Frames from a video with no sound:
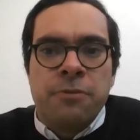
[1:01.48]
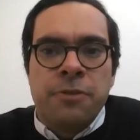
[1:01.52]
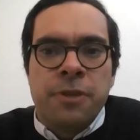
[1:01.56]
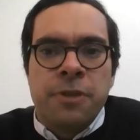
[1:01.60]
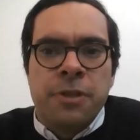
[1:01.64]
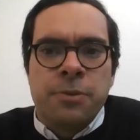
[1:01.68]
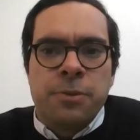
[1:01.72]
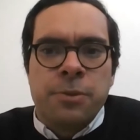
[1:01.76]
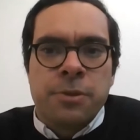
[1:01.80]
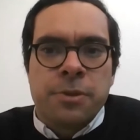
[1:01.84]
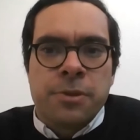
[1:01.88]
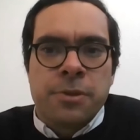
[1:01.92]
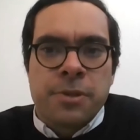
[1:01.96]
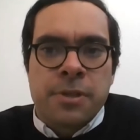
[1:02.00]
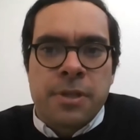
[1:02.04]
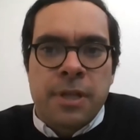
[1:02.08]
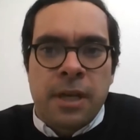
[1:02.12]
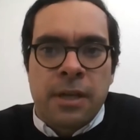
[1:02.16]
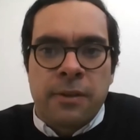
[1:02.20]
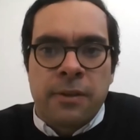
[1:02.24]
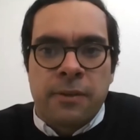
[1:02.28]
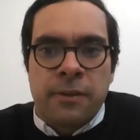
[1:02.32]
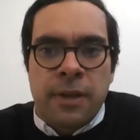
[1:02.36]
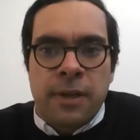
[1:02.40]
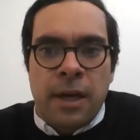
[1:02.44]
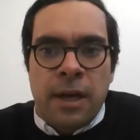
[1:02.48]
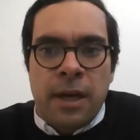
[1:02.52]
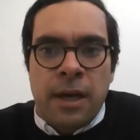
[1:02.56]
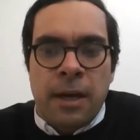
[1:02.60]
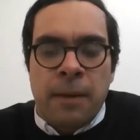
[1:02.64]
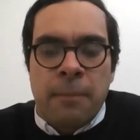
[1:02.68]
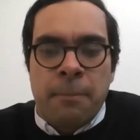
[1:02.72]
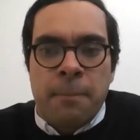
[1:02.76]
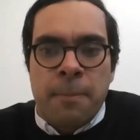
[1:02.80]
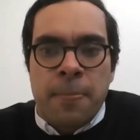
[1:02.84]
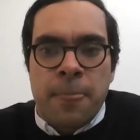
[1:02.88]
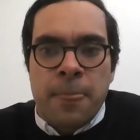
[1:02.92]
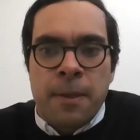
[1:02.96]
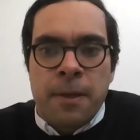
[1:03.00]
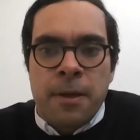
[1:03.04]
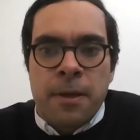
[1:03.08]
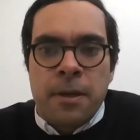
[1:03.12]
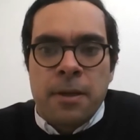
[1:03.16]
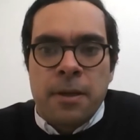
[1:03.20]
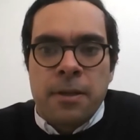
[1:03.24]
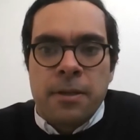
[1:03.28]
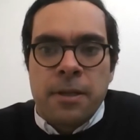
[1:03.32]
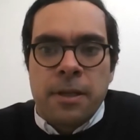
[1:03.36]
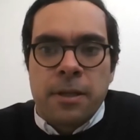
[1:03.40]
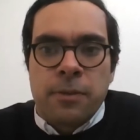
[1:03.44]
individuals that um,
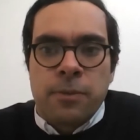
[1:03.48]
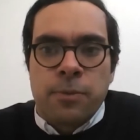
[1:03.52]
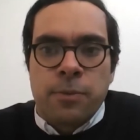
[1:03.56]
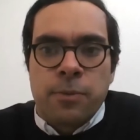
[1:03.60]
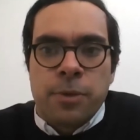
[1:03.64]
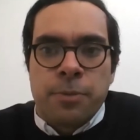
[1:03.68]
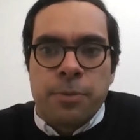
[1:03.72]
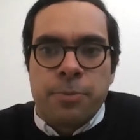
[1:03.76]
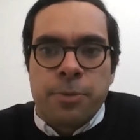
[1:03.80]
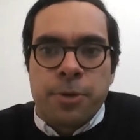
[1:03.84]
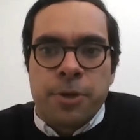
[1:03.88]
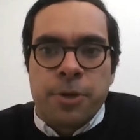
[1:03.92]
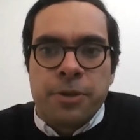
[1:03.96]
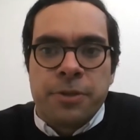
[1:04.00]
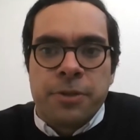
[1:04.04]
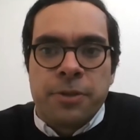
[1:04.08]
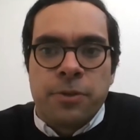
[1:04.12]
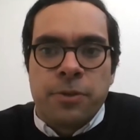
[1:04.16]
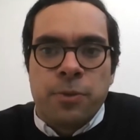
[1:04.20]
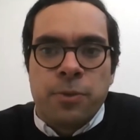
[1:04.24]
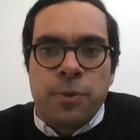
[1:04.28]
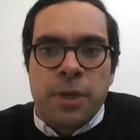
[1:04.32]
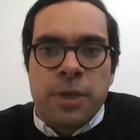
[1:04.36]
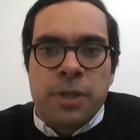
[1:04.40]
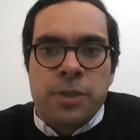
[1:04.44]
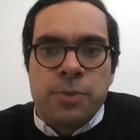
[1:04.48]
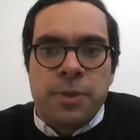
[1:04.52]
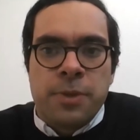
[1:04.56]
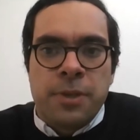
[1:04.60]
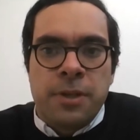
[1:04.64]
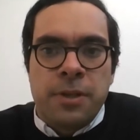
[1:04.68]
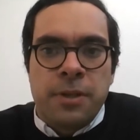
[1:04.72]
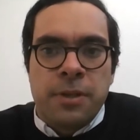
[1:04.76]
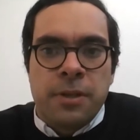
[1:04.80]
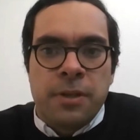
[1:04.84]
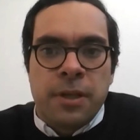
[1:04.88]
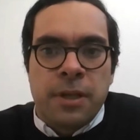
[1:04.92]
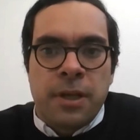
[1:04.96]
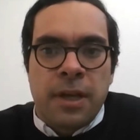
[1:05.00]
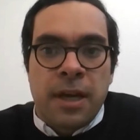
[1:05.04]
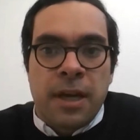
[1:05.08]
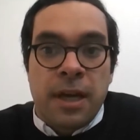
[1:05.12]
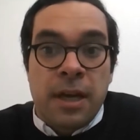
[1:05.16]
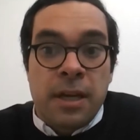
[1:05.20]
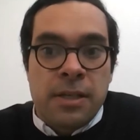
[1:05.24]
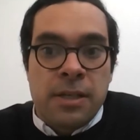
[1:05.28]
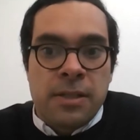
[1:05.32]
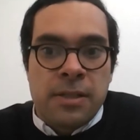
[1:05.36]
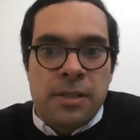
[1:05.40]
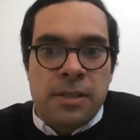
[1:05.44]
that were pointed to us within the
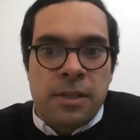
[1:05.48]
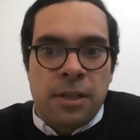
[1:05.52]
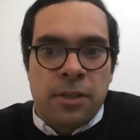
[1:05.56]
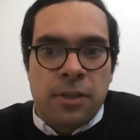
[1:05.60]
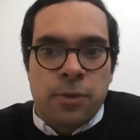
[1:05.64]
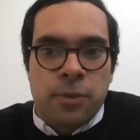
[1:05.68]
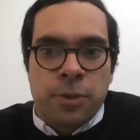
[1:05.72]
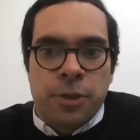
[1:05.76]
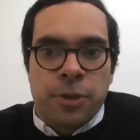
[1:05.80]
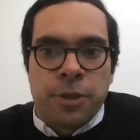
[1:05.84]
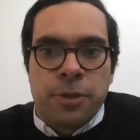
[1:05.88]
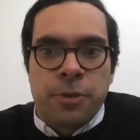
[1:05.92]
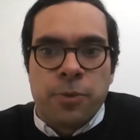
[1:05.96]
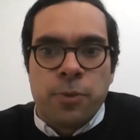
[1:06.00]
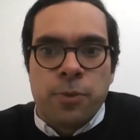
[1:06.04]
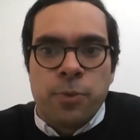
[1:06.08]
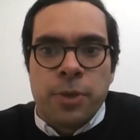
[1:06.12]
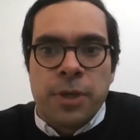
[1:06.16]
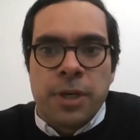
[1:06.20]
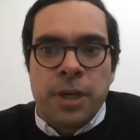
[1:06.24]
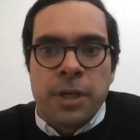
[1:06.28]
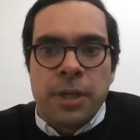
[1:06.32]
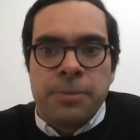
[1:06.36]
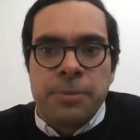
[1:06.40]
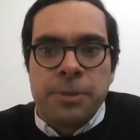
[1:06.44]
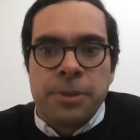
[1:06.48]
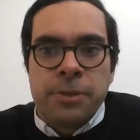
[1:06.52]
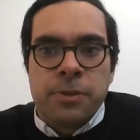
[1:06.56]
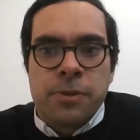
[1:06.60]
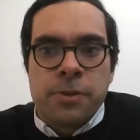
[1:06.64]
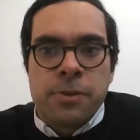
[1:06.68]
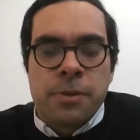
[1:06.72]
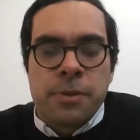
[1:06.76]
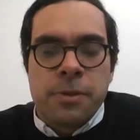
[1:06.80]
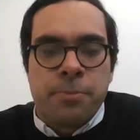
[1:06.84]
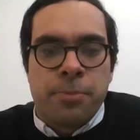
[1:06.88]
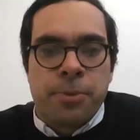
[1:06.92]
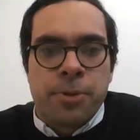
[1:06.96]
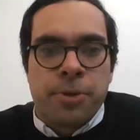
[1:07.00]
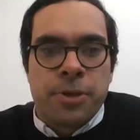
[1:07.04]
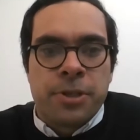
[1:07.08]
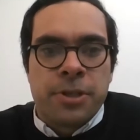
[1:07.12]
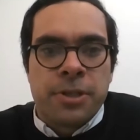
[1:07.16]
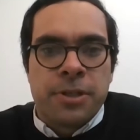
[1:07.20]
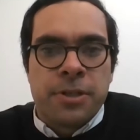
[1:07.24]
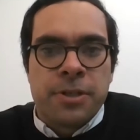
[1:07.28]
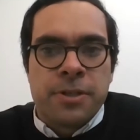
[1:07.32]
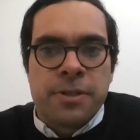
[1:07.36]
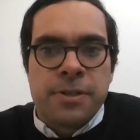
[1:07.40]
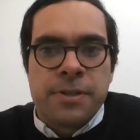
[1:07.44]
CASE network were able to support
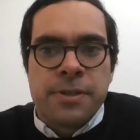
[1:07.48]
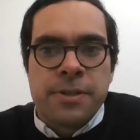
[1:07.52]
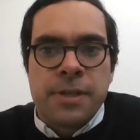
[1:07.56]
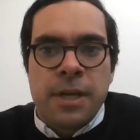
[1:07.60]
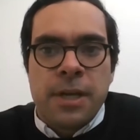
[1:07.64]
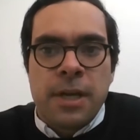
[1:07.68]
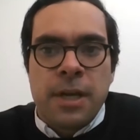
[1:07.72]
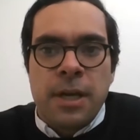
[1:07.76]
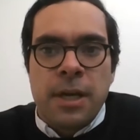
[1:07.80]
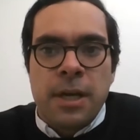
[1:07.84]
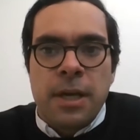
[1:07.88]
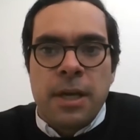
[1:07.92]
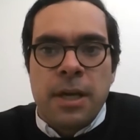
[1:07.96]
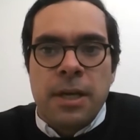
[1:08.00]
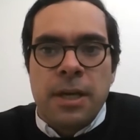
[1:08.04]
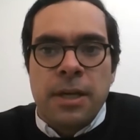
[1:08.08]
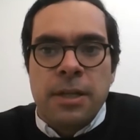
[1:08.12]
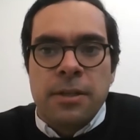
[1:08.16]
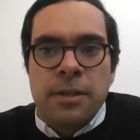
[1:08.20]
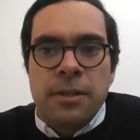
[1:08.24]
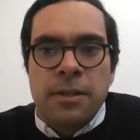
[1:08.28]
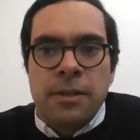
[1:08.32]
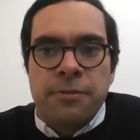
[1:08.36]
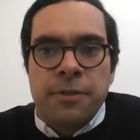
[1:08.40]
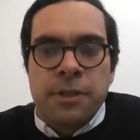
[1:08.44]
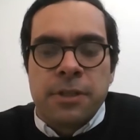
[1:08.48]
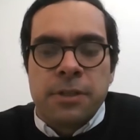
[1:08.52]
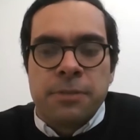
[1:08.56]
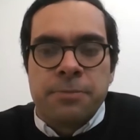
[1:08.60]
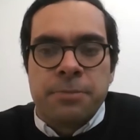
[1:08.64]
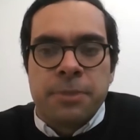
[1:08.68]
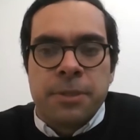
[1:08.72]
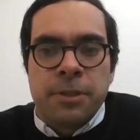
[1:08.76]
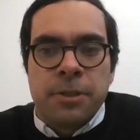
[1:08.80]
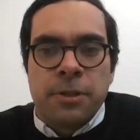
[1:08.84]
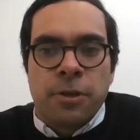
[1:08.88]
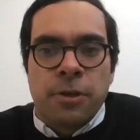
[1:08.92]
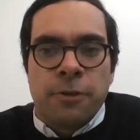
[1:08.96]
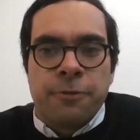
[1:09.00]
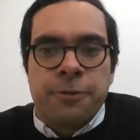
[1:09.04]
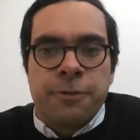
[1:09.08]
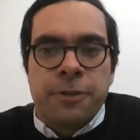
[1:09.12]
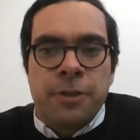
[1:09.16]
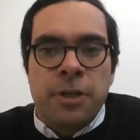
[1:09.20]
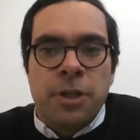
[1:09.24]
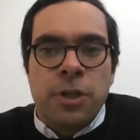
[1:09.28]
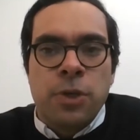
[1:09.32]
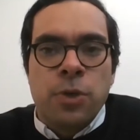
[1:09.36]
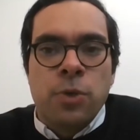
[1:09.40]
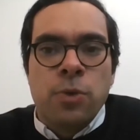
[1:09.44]
us in the development of a
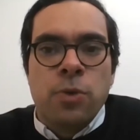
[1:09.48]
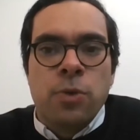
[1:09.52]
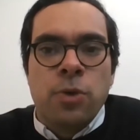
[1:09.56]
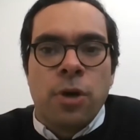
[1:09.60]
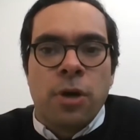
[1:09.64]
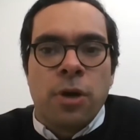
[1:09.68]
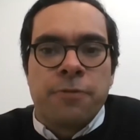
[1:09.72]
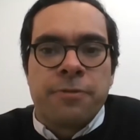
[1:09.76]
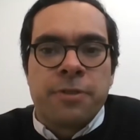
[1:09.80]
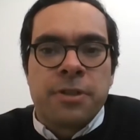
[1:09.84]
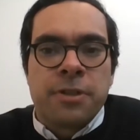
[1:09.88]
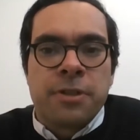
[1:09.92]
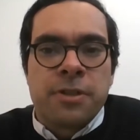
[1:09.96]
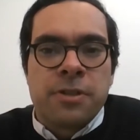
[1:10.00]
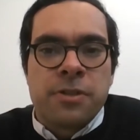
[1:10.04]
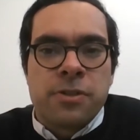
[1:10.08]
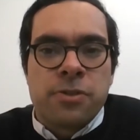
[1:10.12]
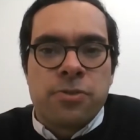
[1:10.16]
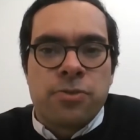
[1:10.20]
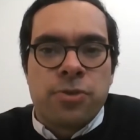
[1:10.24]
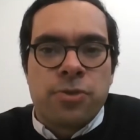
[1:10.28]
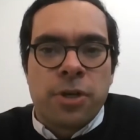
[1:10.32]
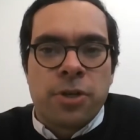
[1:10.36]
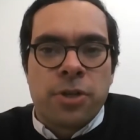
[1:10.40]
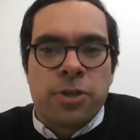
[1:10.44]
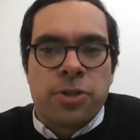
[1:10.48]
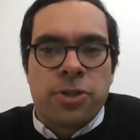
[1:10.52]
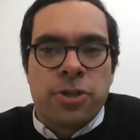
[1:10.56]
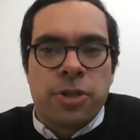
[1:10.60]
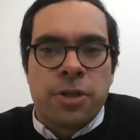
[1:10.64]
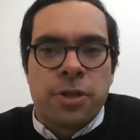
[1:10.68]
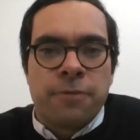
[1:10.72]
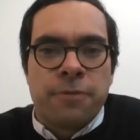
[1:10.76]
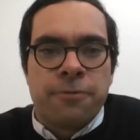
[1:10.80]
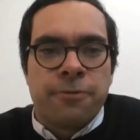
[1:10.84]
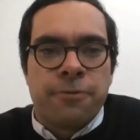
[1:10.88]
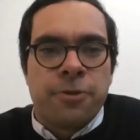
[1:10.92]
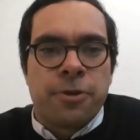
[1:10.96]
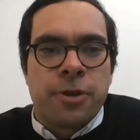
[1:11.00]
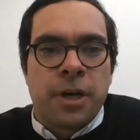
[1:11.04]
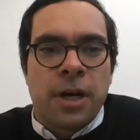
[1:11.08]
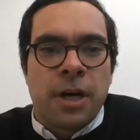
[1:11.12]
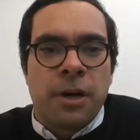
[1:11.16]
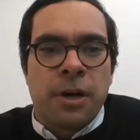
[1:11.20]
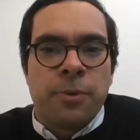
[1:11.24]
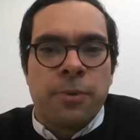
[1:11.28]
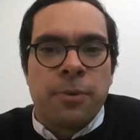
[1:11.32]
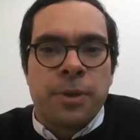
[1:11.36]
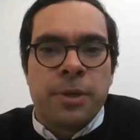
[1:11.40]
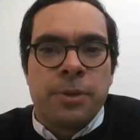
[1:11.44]
new governance structure for our
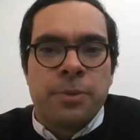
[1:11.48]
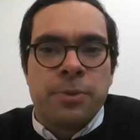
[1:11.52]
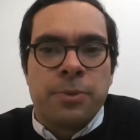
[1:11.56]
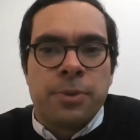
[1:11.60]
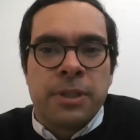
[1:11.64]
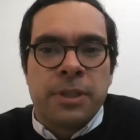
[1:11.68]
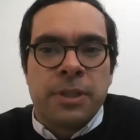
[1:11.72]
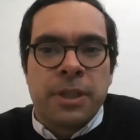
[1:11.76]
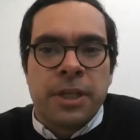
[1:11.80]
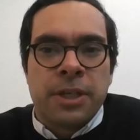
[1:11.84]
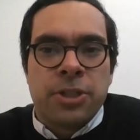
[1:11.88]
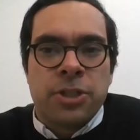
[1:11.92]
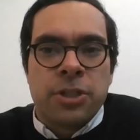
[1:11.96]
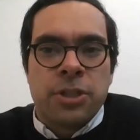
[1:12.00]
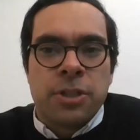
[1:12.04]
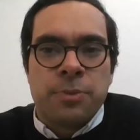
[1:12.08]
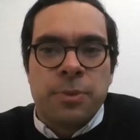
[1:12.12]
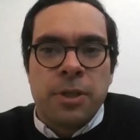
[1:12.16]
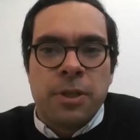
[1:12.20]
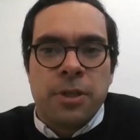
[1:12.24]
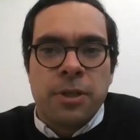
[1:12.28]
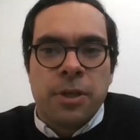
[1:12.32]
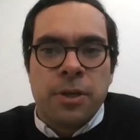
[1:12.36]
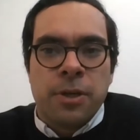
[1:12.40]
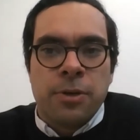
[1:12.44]
relation with donors,